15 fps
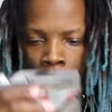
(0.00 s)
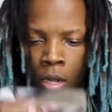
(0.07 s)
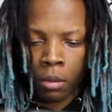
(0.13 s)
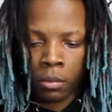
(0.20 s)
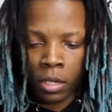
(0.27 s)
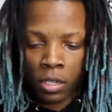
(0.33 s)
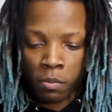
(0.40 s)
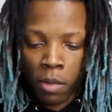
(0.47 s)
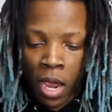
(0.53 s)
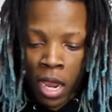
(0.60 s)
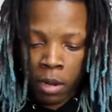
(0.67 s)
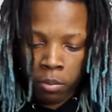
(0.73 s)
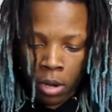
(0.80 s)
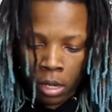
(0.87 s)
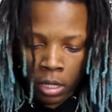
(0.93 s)
This
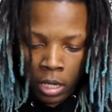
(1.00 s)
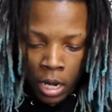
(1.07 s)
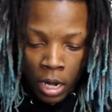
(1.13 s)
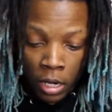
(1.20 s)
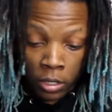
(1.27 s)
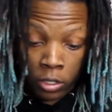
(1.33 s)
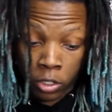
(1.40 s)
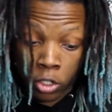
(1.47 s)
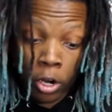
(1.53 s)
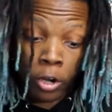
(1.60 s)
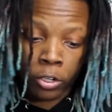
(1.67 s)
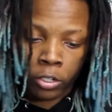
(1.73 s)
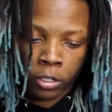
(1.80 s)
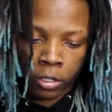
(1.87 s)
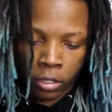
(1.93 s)
bag probably has the
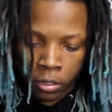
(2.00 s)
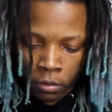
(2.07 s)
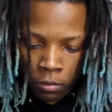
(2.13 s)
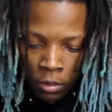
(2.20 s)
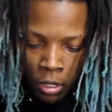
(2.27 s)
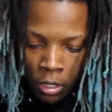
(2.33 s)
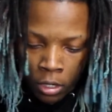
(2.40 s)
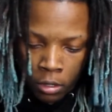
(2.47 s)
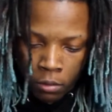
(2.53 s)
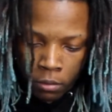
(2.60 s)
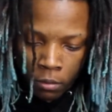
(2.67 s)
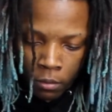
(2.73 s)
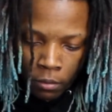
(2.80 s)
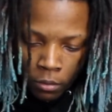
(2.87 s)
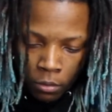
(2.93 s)
charger in it.